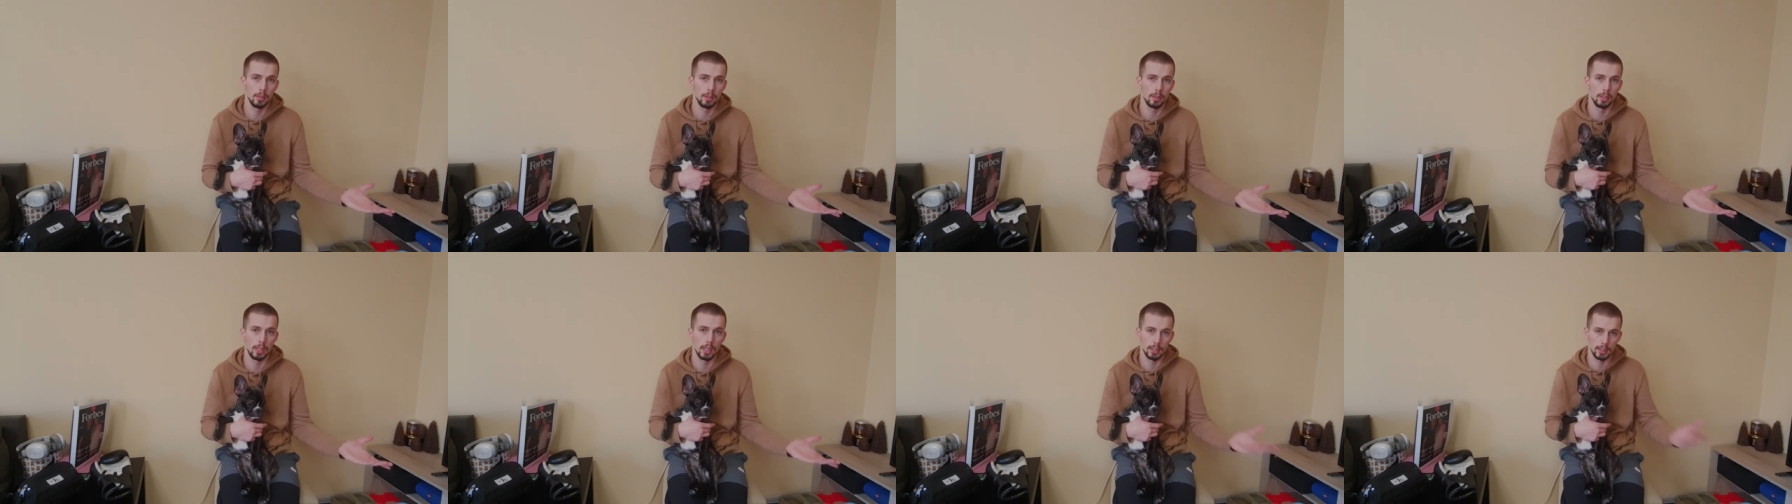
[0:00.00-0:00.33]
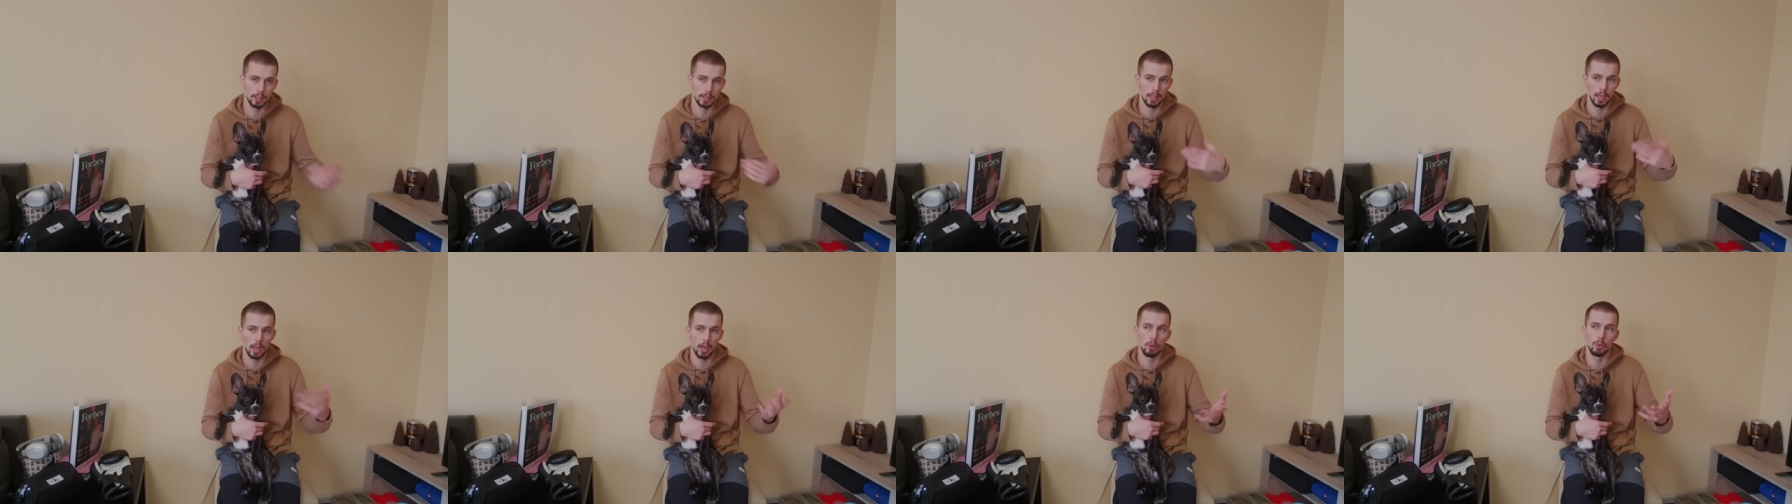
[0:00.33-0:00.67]

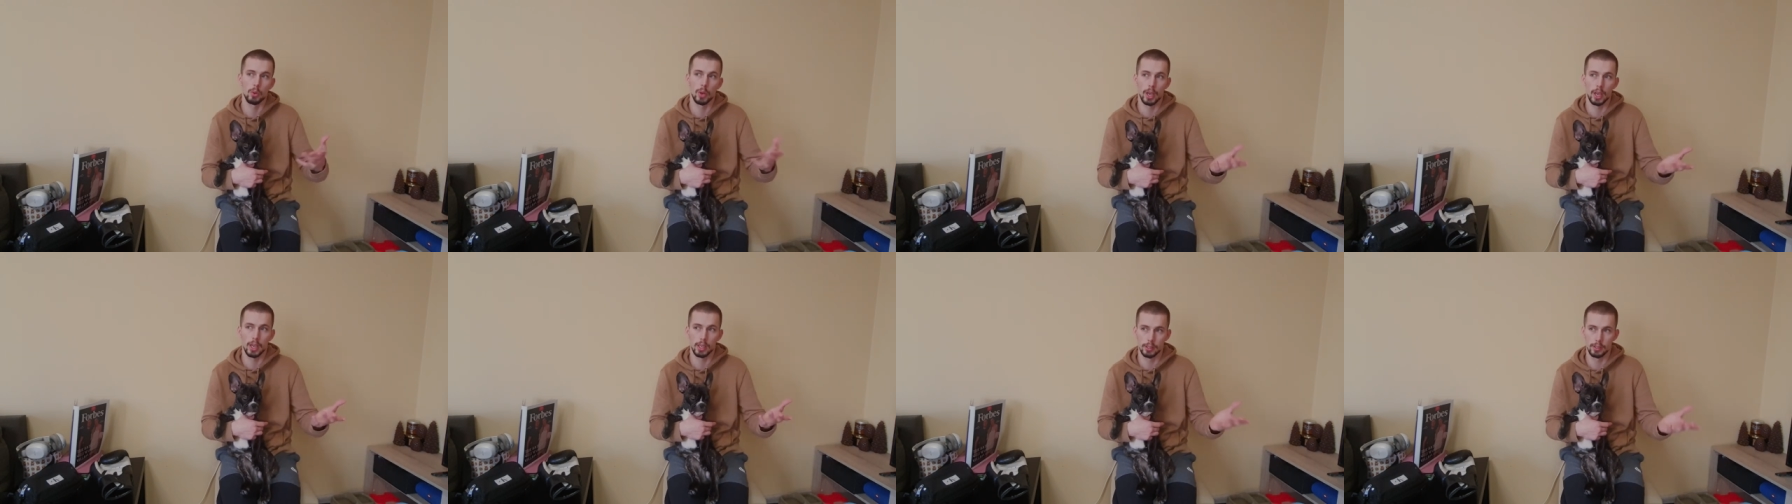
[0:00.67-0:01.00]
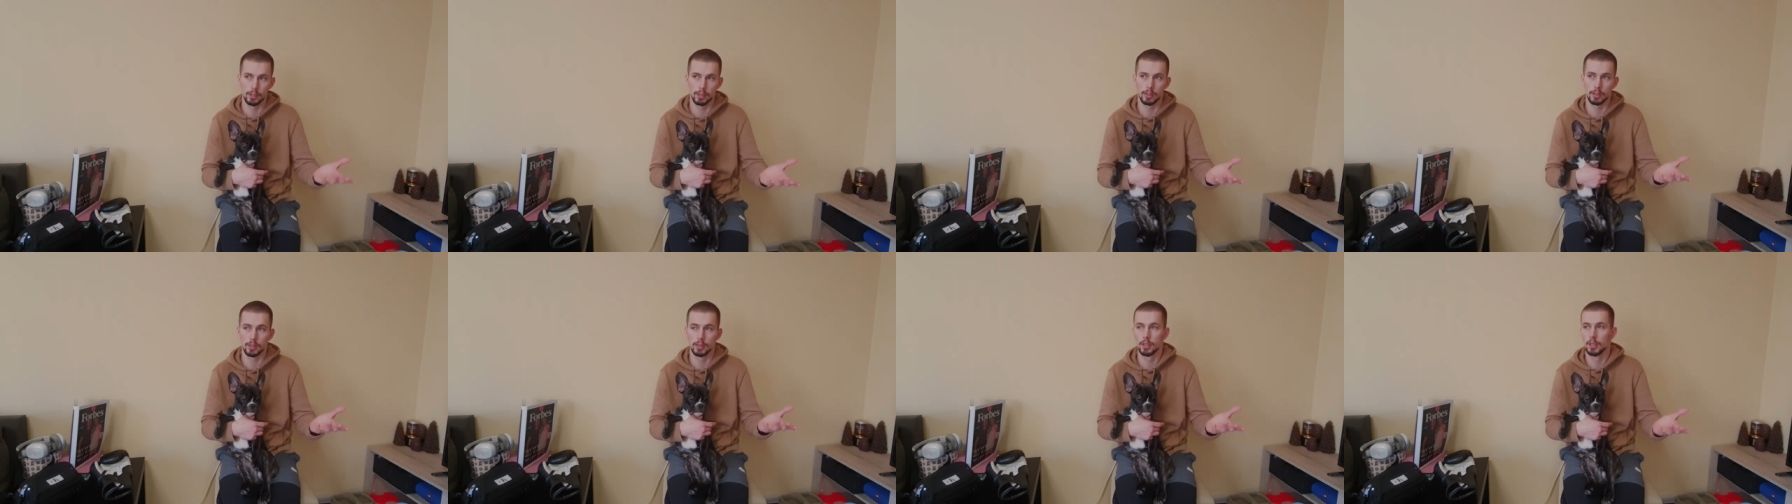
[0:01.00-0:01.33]
That's how I
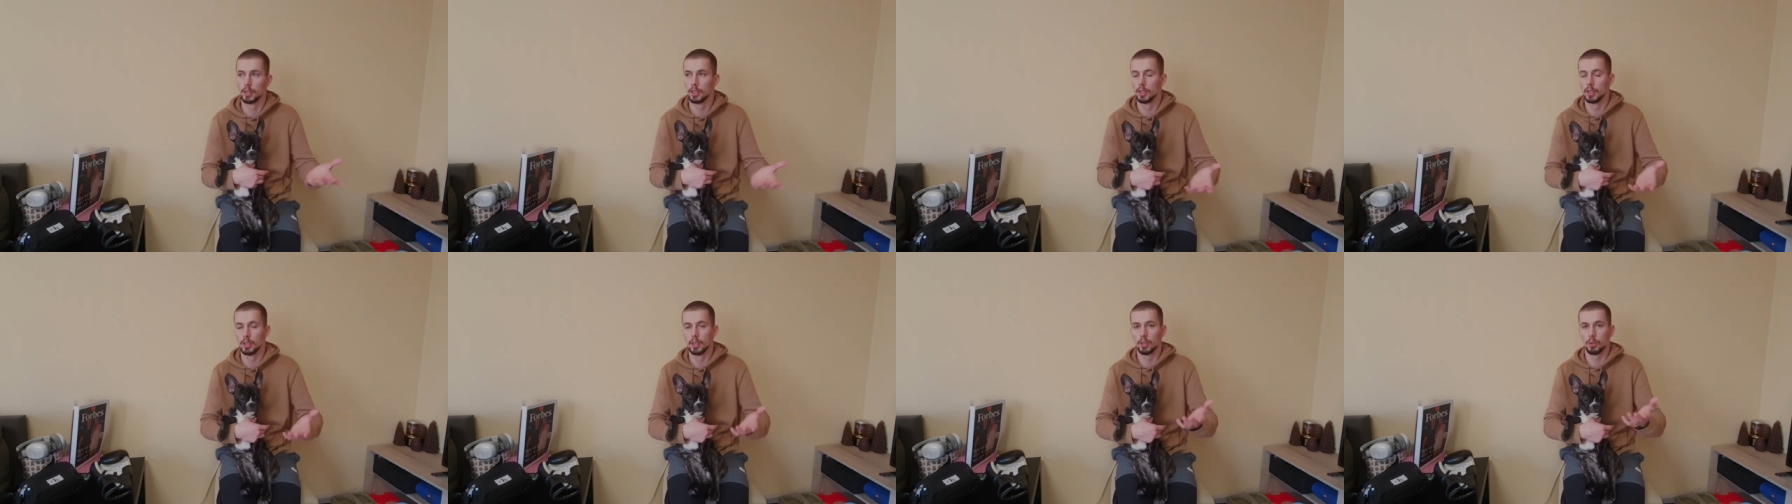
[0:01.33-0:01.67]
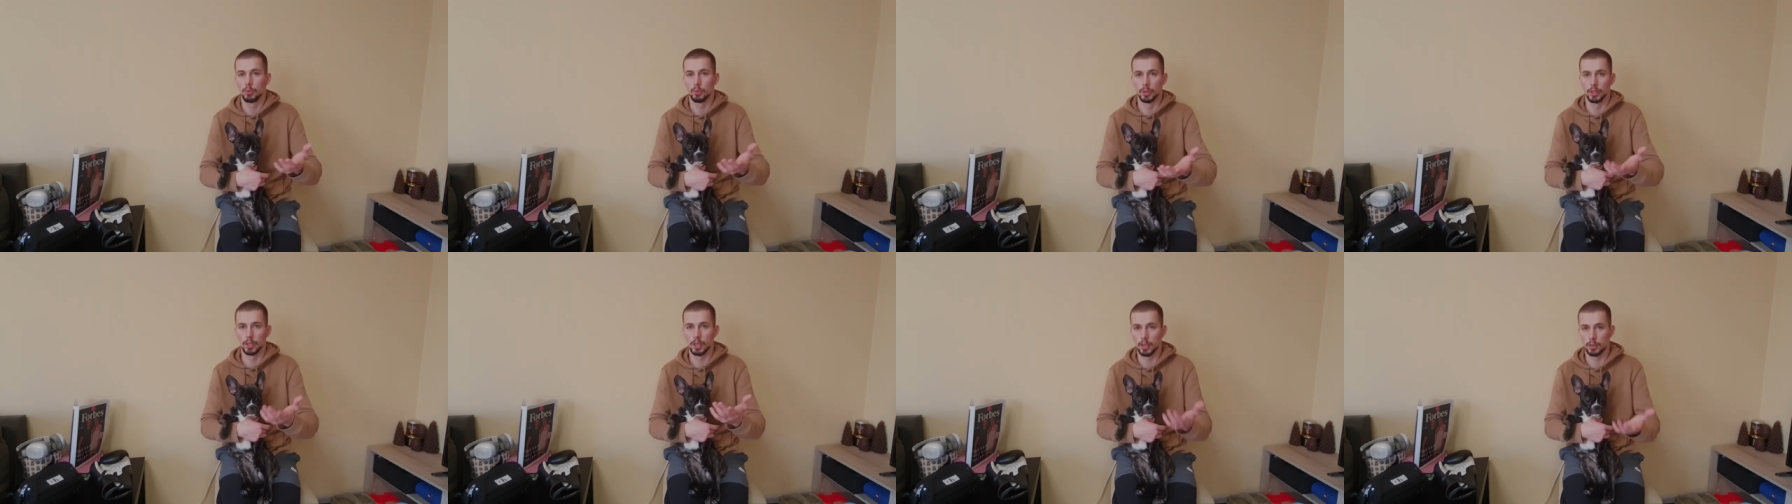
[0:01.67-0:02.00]
did it.
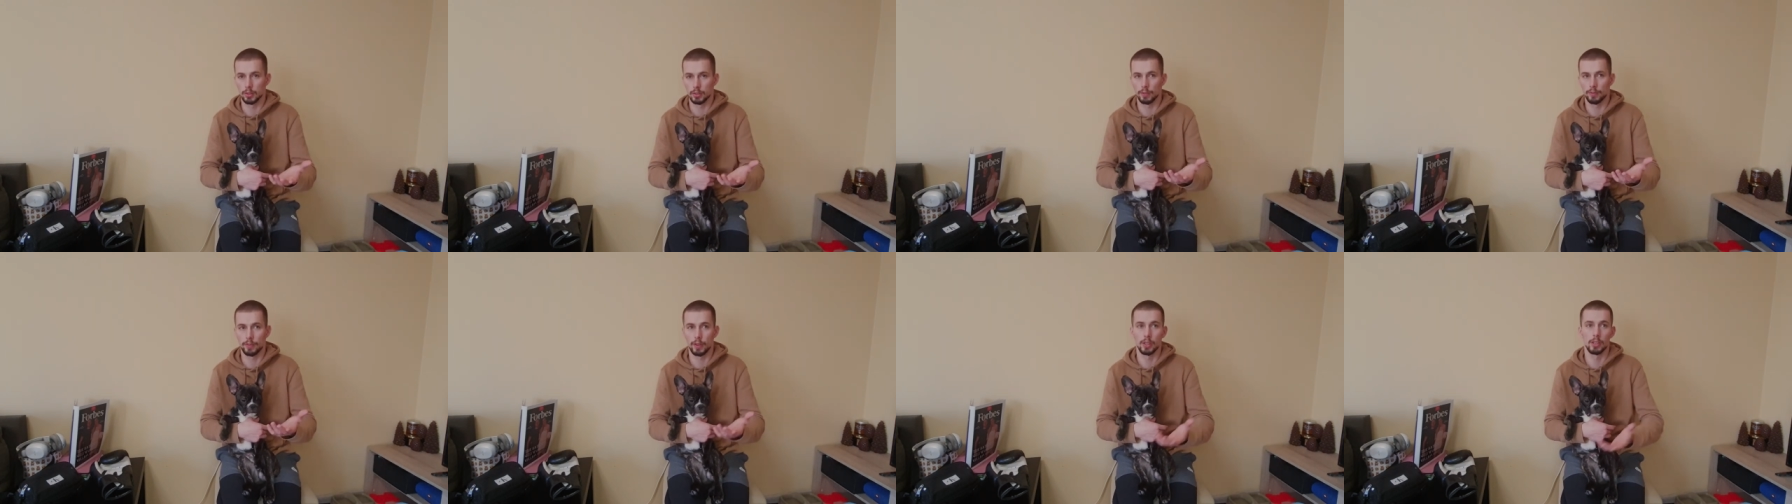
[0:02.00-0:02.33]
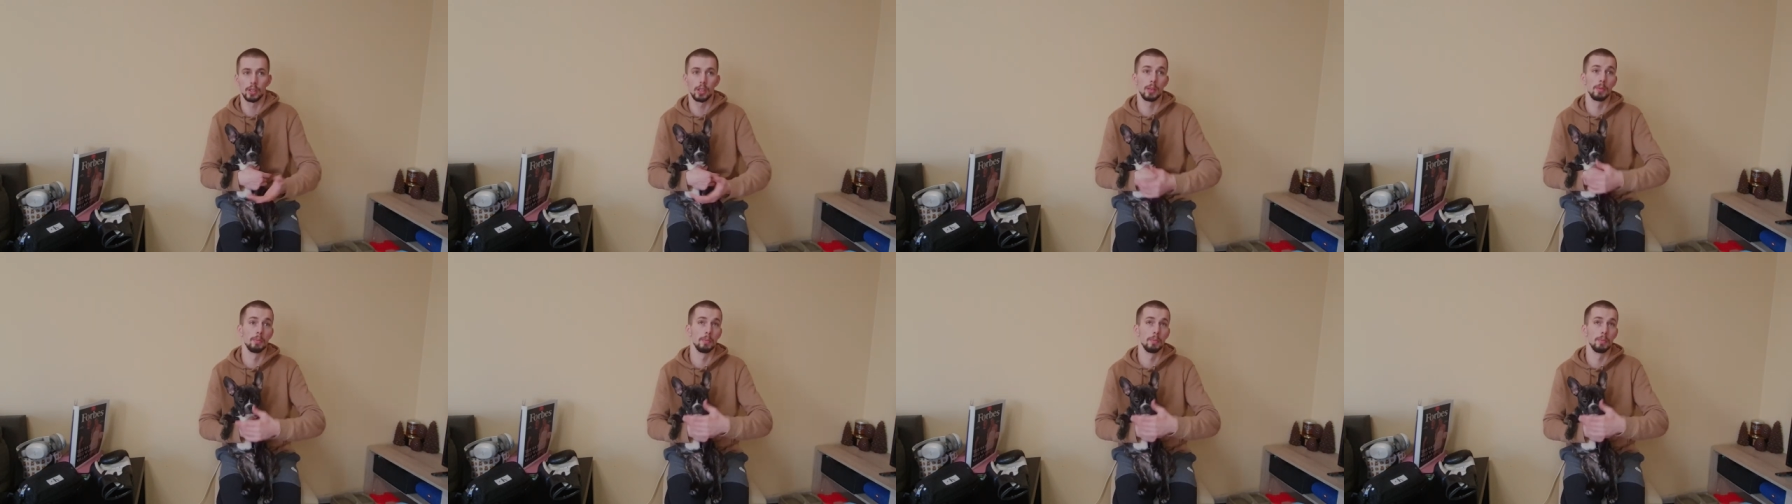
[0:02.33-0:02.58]
When I was a fighter,